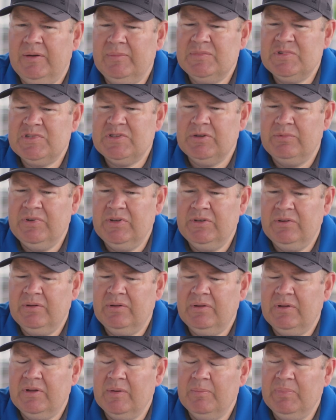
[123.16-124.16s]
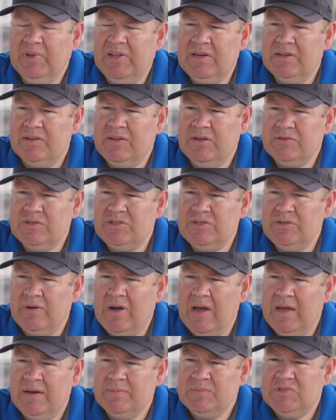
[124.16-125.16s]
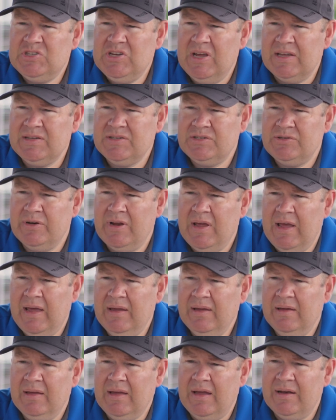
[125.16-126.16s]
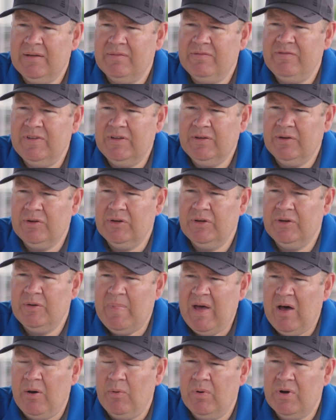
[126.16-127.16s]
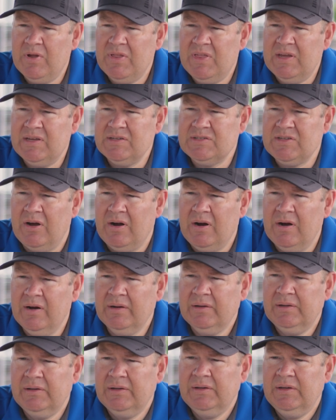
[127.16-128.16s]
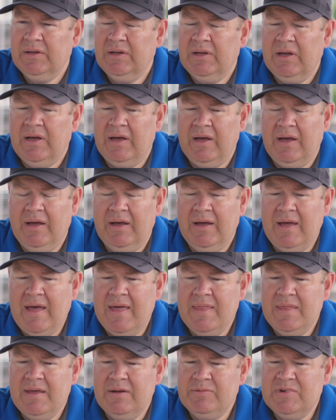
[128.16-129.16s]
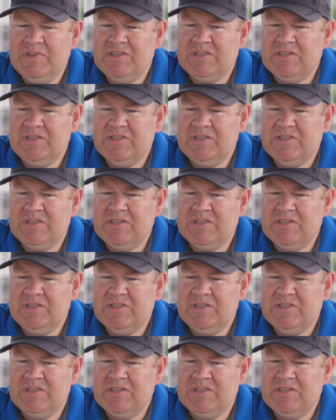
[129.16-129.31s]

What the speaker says: So we completed those 2 items yesterday, kind of feel good about where things are. And then we